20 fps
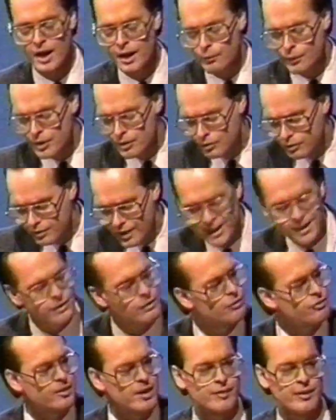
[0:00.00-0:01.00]
And I
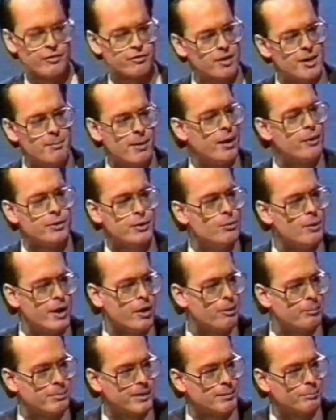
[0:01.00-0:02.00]
resent you saying that somehow
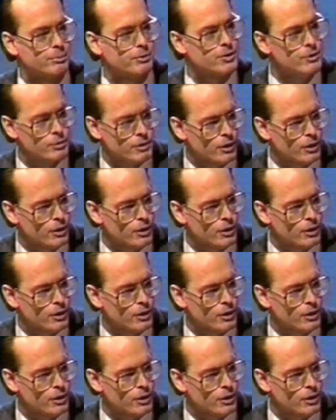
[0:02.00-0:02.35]
you help people.